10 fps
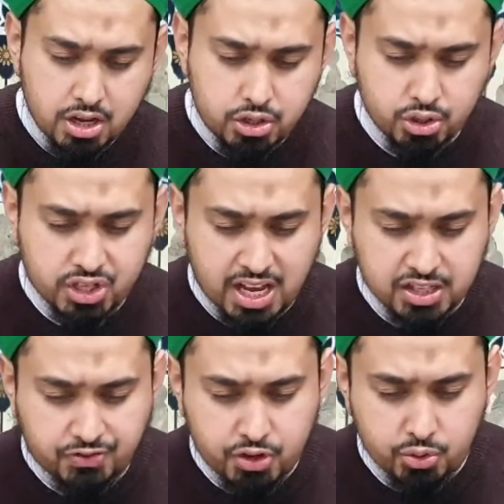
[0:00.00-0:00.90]
just
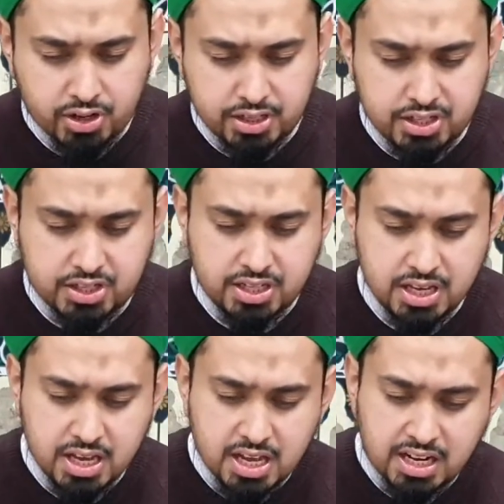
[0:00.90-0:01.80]
as furans
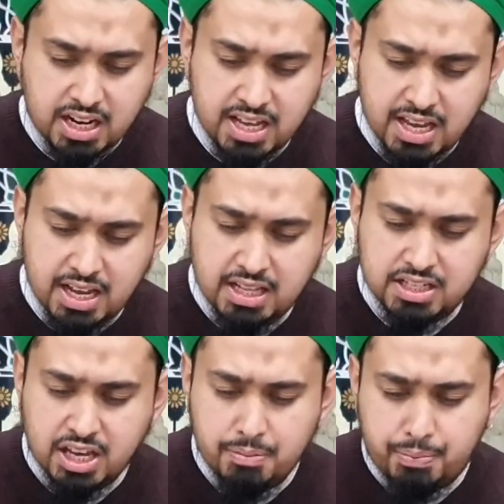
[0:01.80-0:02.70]

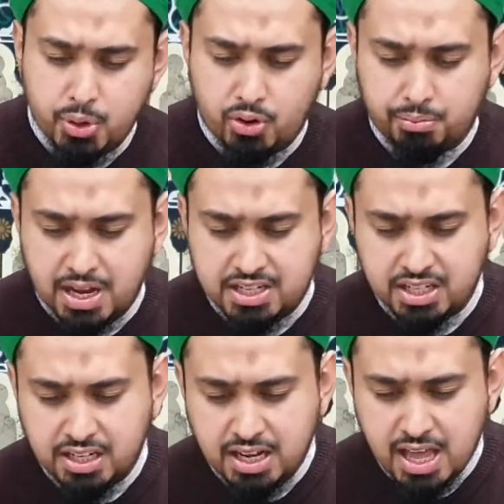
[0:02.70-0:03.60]
cleans impure
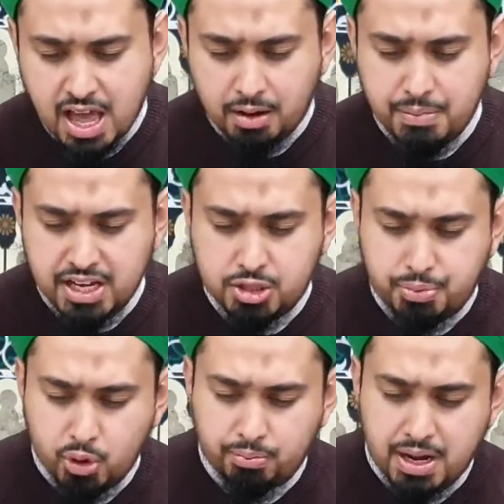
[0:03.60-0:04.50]
metal and makes
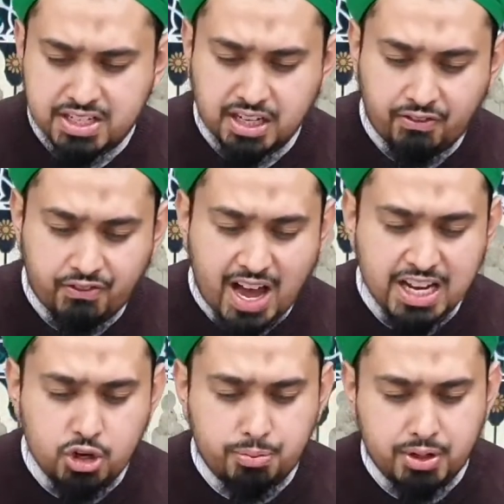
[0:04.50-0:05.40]
pure metal
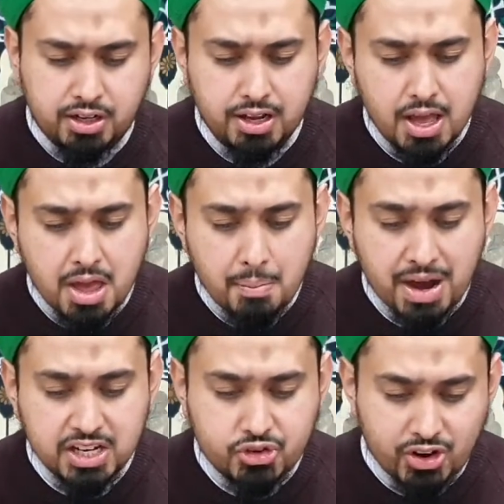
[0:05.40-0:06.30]
valuable
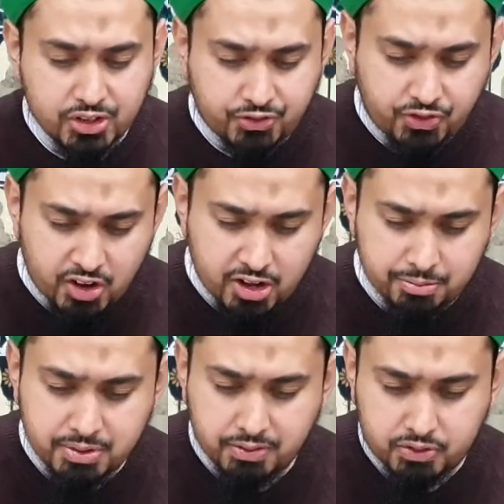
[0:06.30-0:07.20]
by
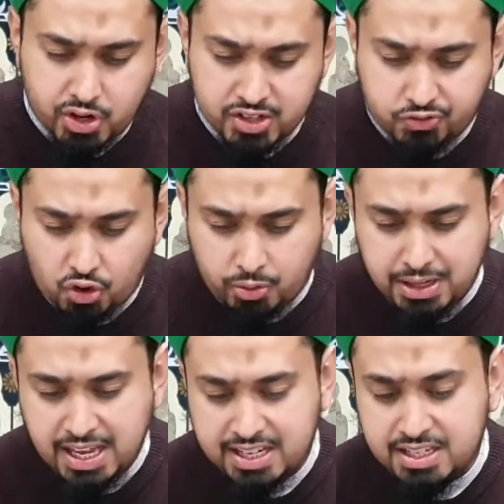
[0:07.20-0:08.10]
transforming
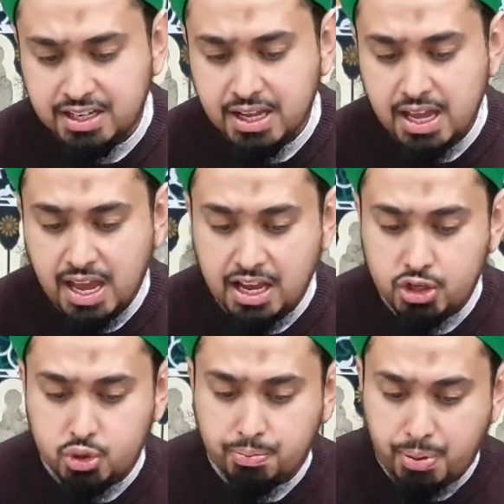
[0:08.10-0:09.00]
it
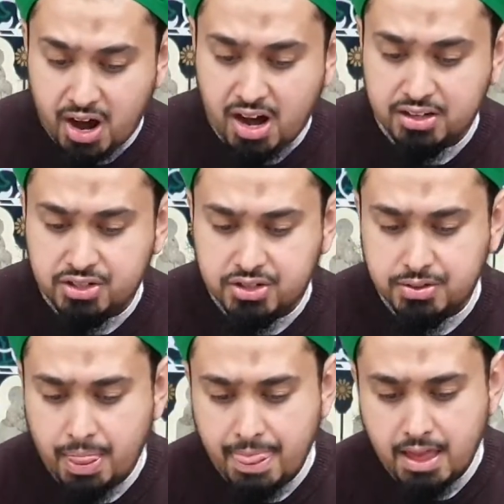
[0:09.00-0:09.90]
into parts,
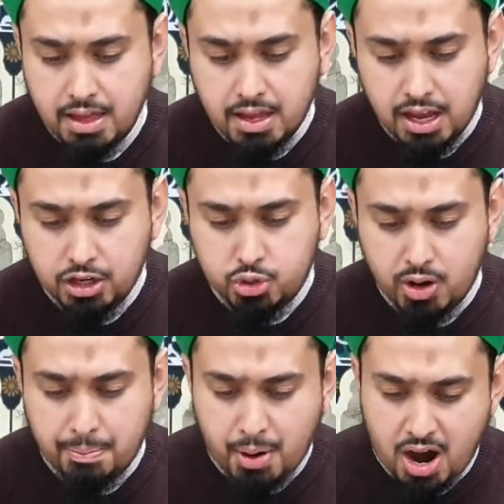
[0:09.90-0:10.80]
into
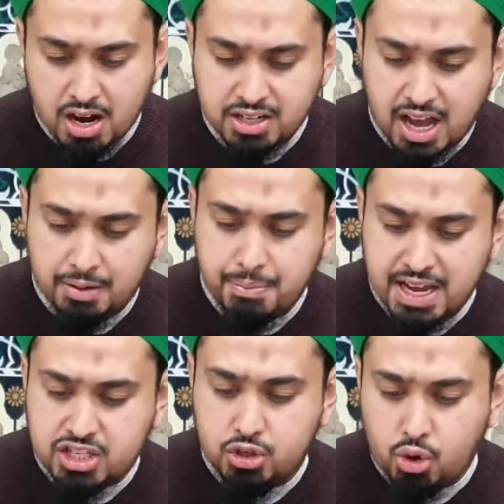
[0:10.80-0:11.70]
a part, and
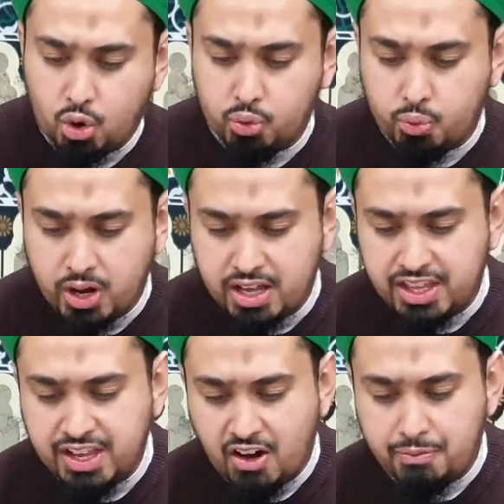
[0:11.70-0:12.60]
makes gold
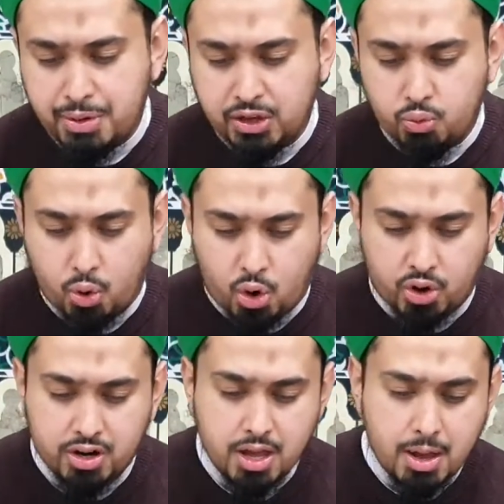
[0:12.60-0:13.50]
worthy of being
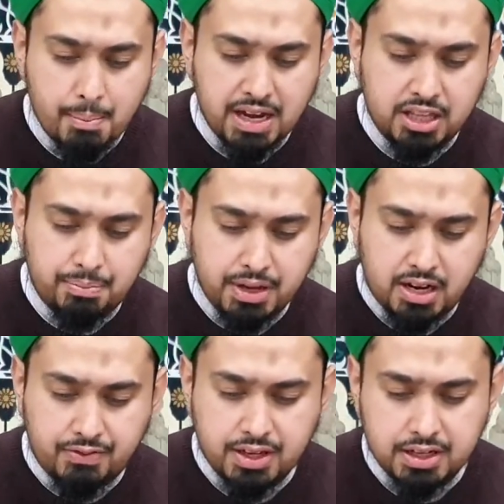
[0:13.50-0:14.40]
worn by the
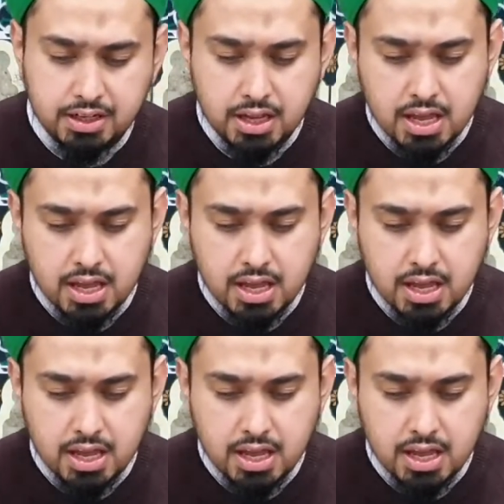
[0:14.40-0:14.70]
beloved.